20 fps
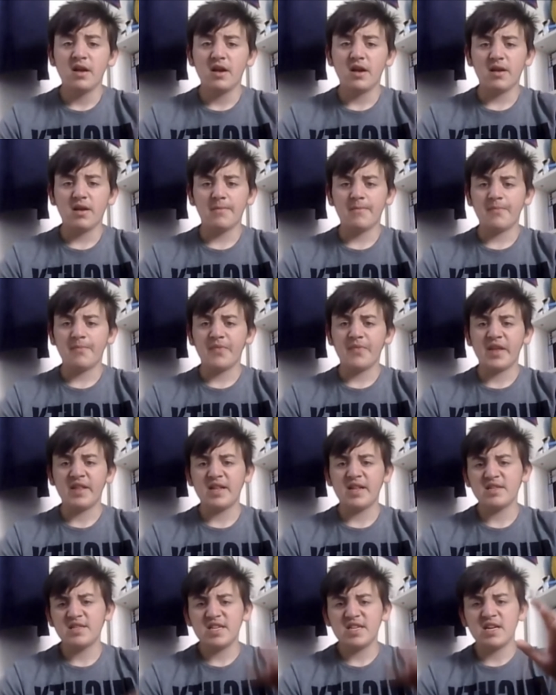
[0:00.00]
And
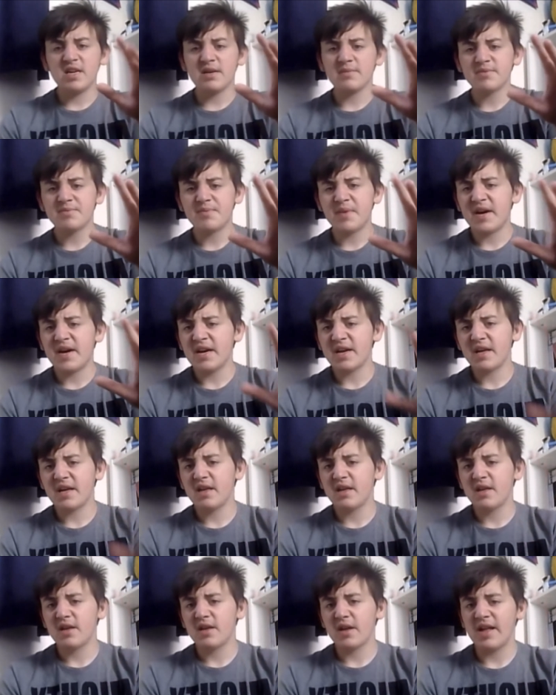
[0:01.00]
then she comes back,
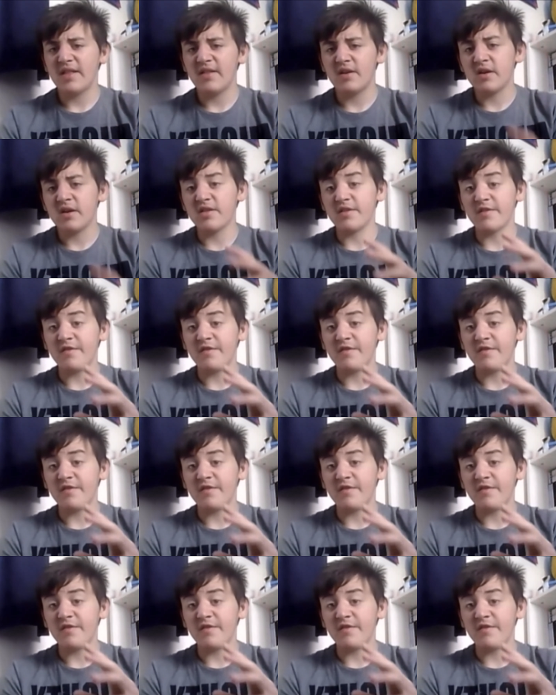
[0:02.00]
and